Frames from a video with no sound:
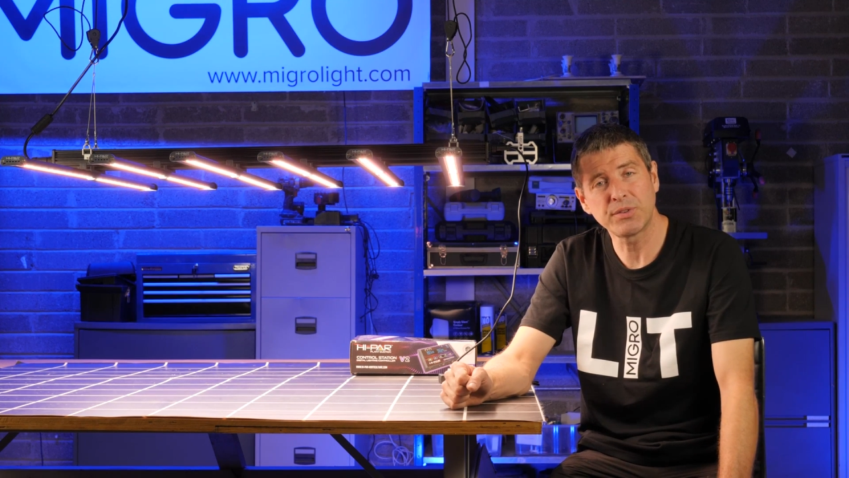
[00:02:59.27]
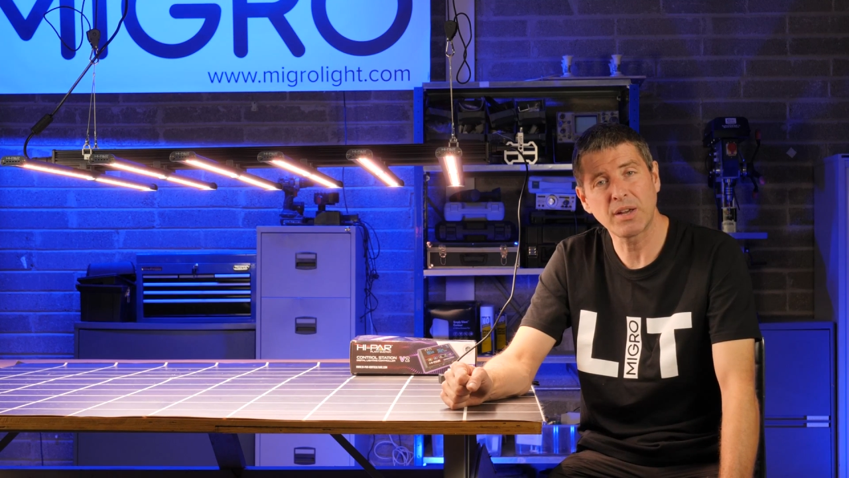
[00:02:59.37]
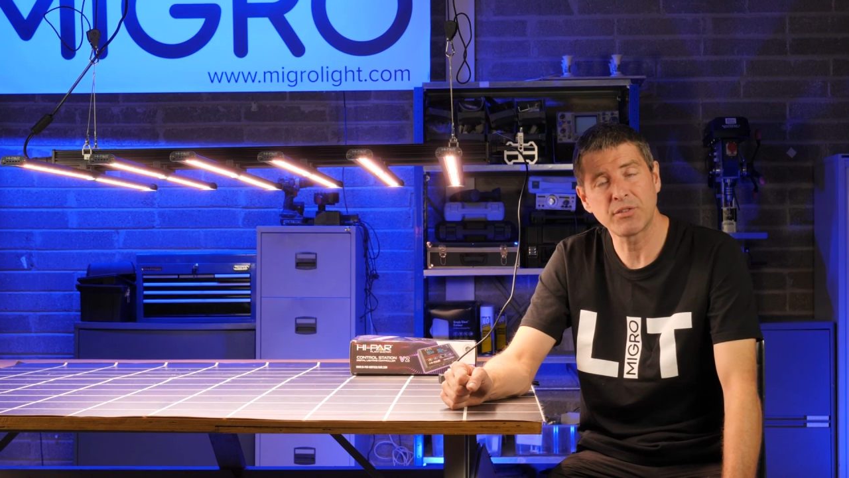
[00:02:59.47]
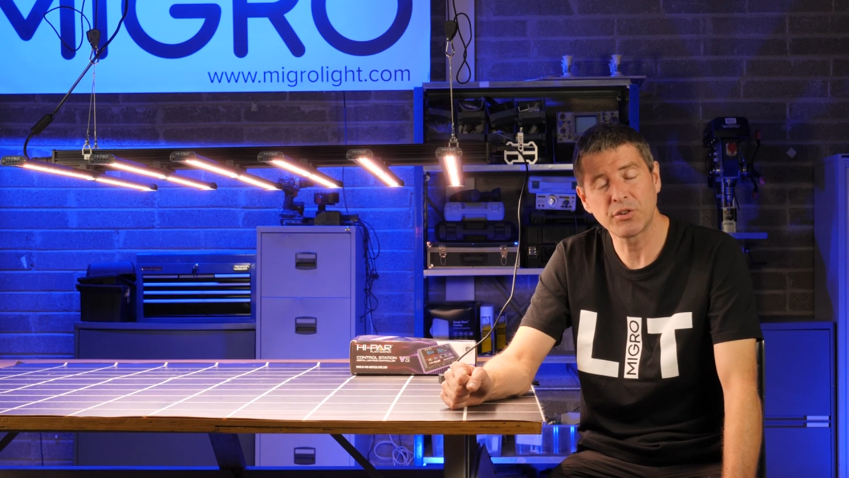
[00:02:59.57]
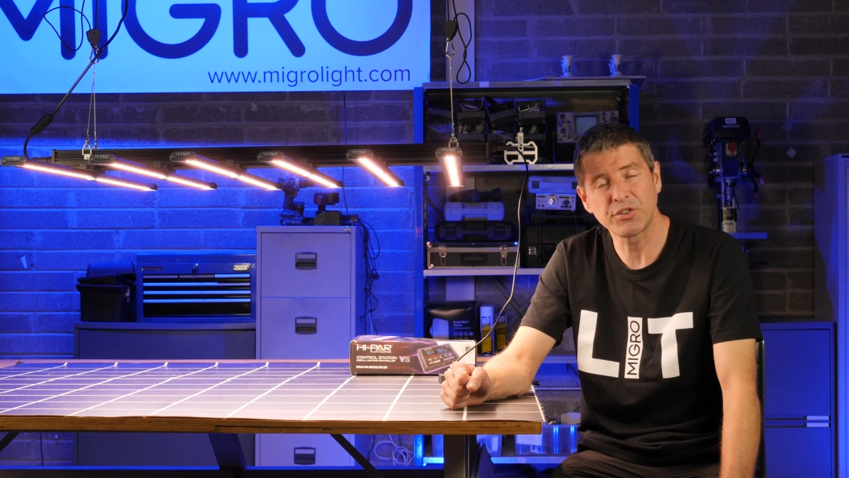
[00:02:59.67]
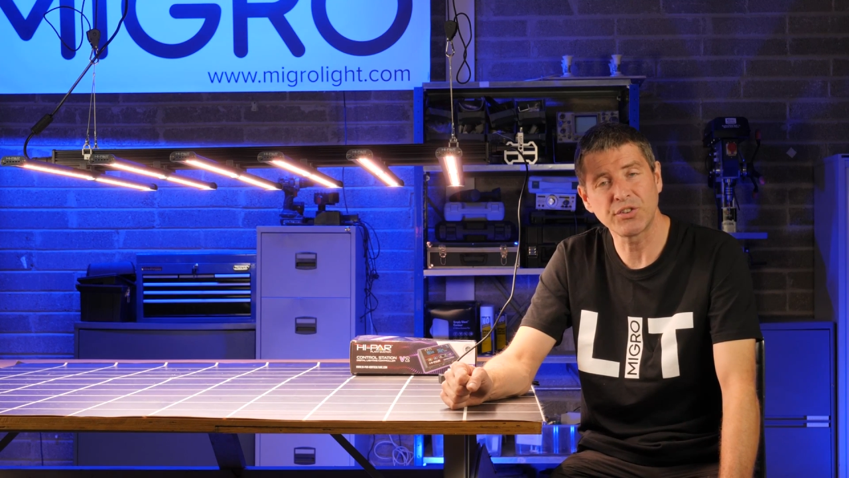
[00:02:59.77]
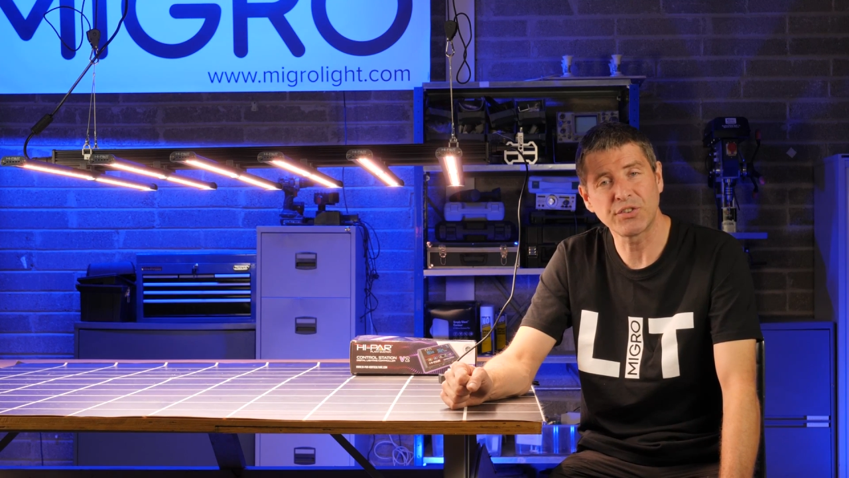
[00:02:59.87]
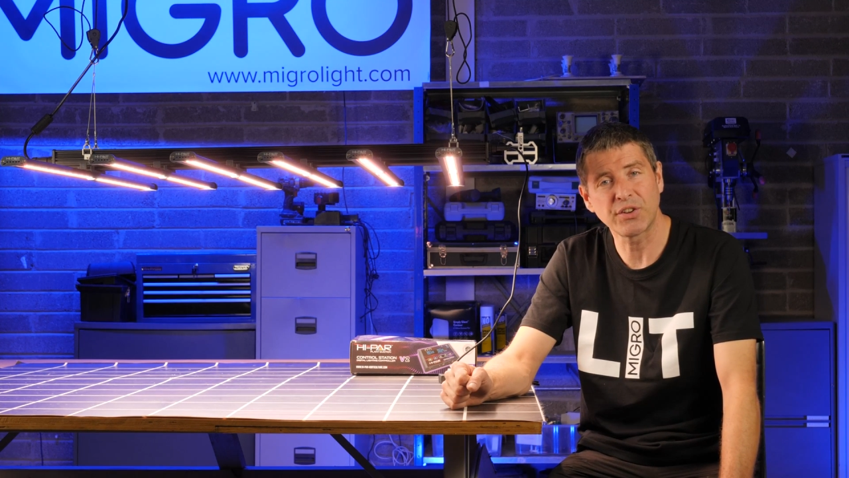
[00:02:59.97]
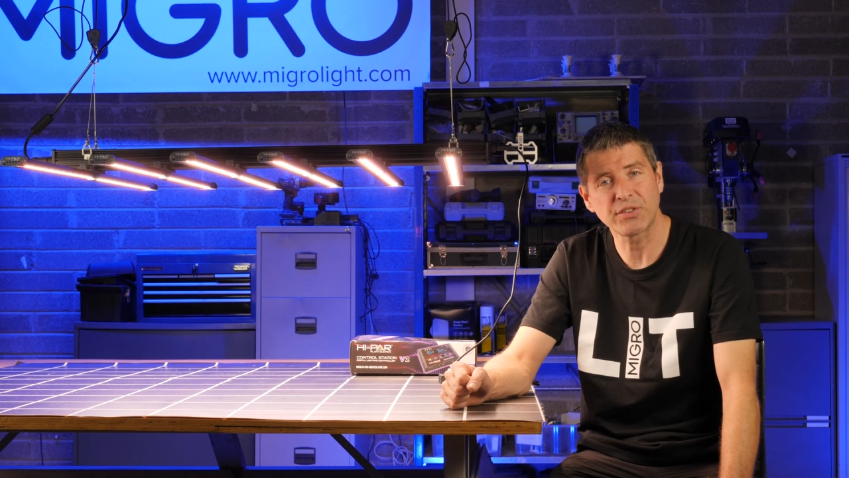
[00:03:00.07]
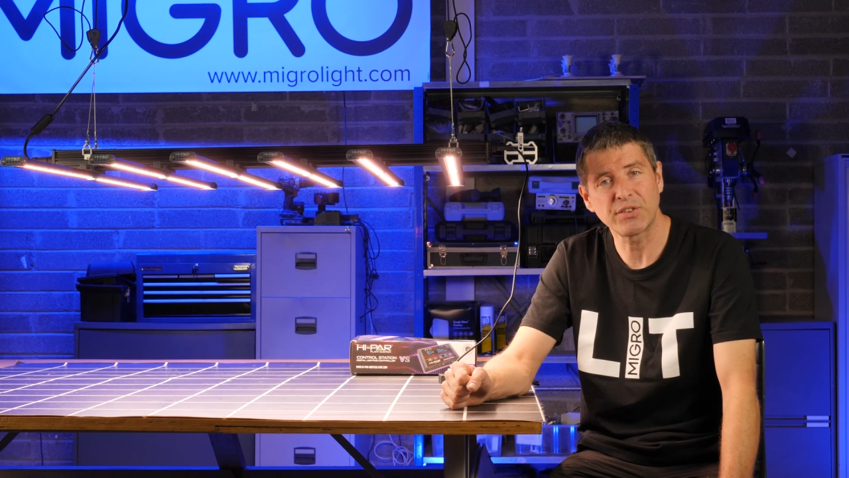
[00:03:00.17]

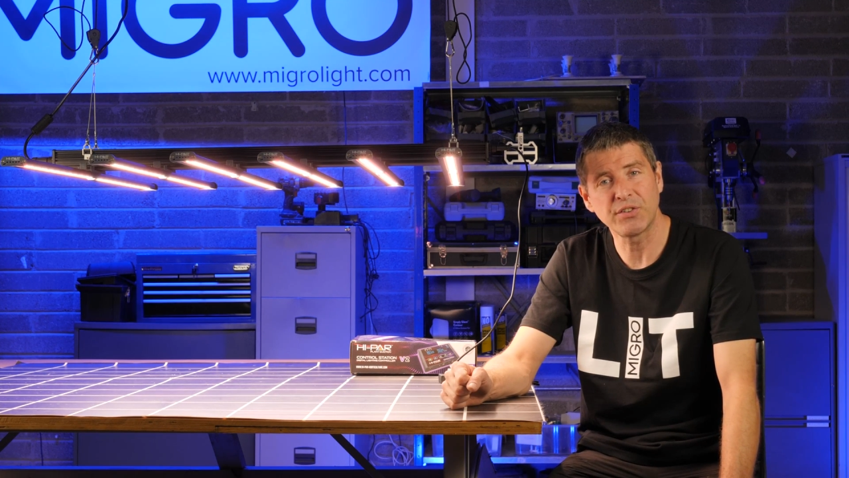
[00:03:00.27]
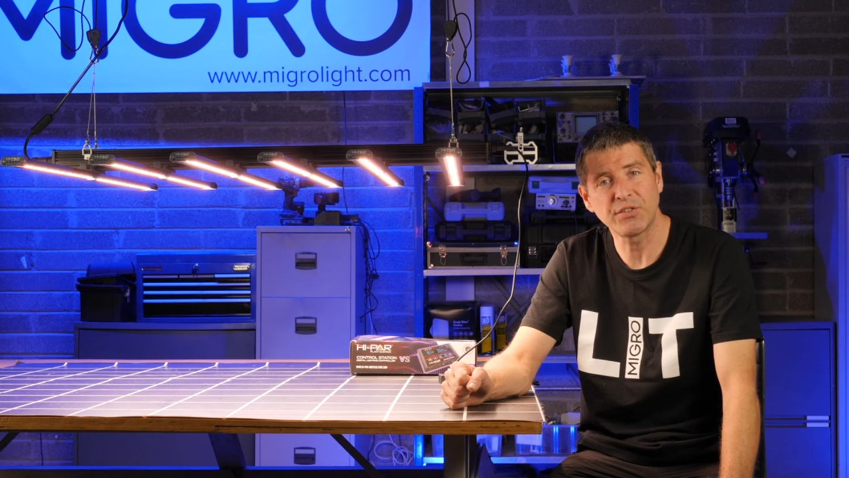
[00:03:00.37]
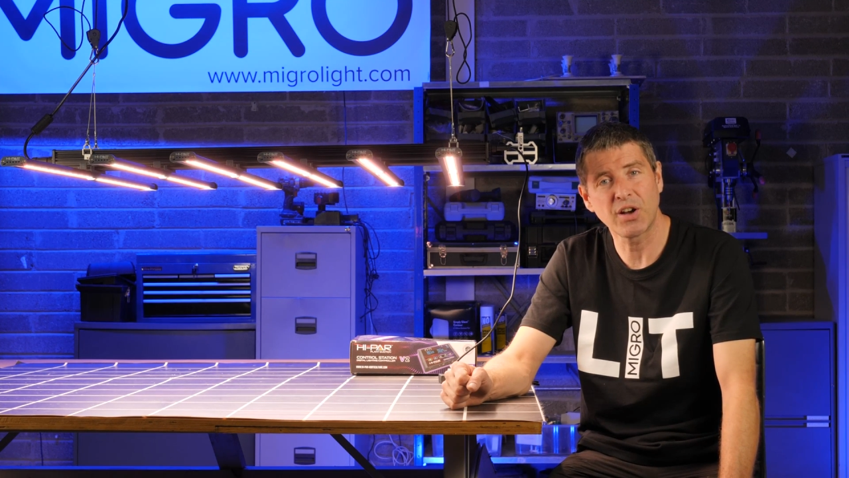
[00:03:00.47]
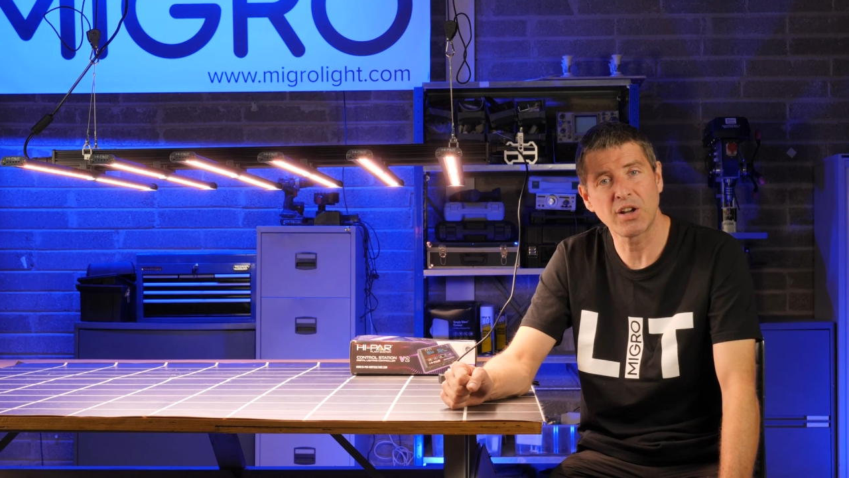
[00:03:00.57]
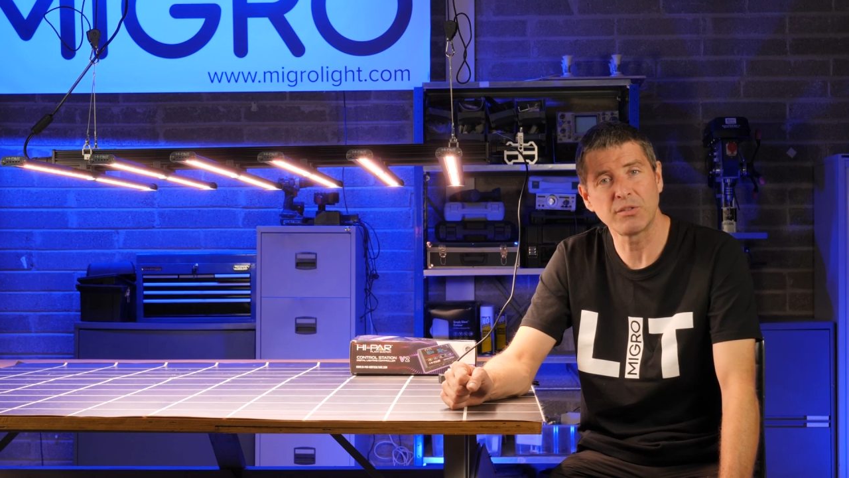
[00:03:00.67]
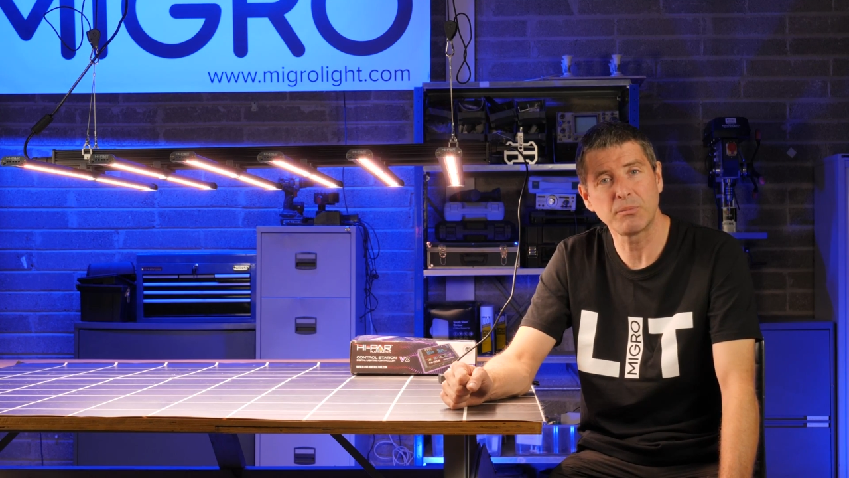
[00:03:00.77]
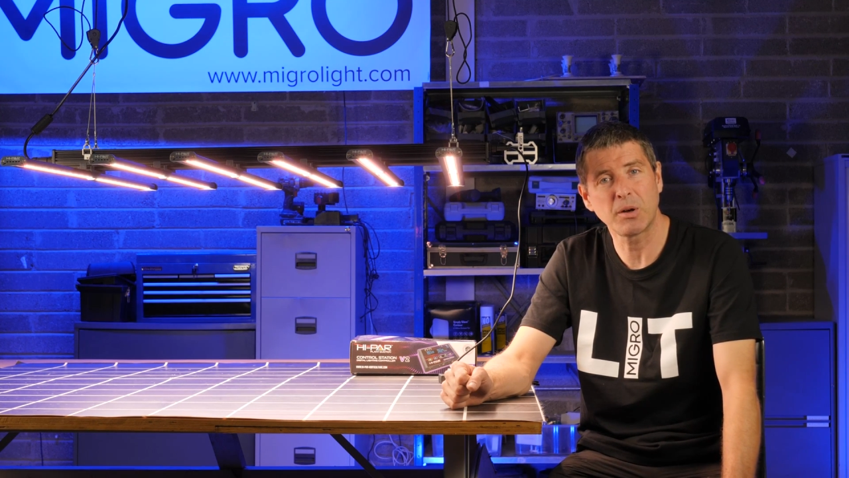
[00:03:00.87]
765